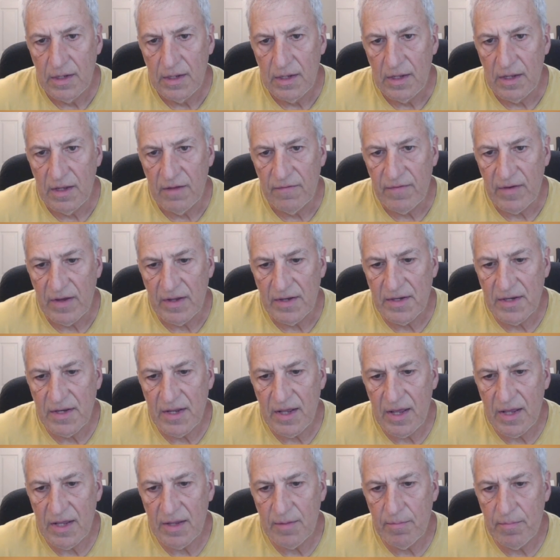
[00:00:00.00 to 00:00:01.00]
If I
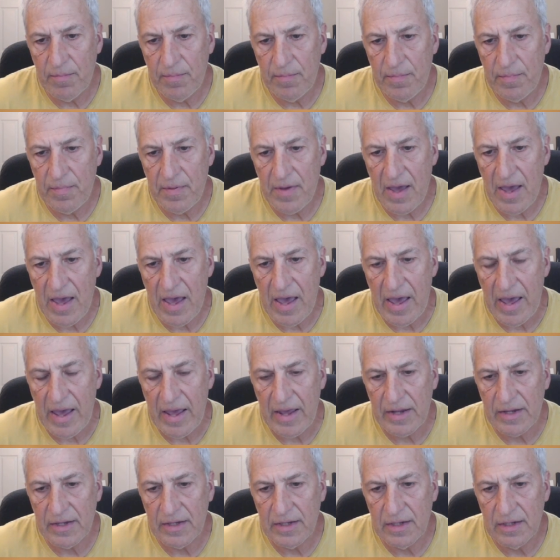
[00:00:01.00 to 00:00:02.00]
take
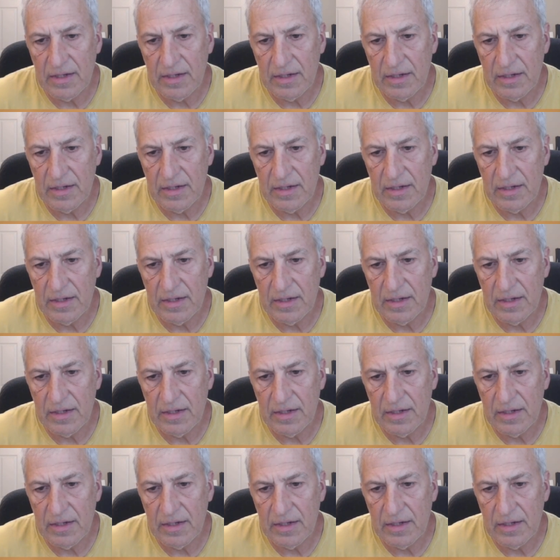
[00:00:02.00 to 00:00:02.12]
back,